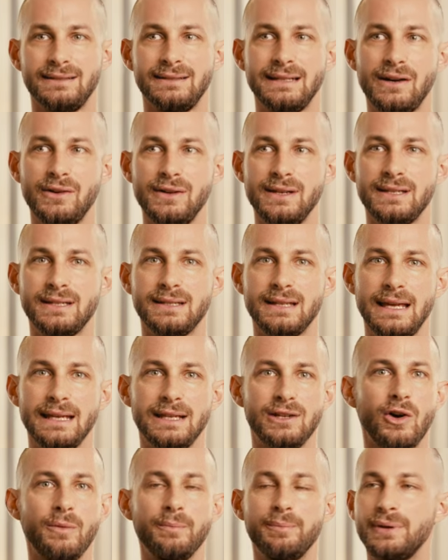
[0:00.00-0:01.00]
There is a
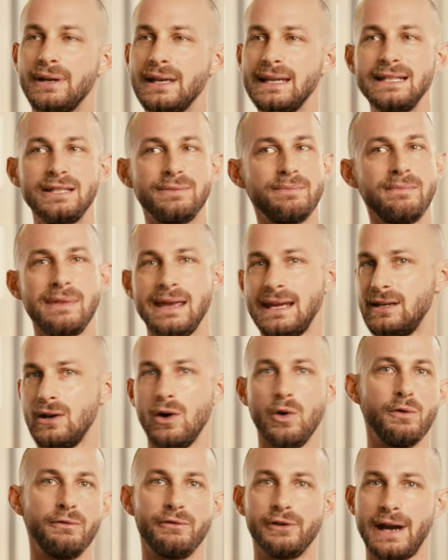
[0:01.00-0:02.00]
complete
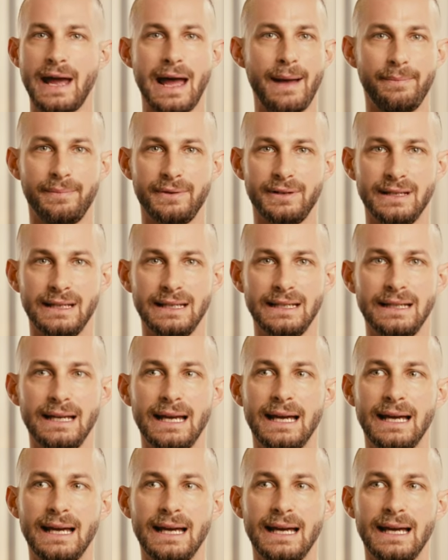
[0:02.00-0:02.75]
makeover happening.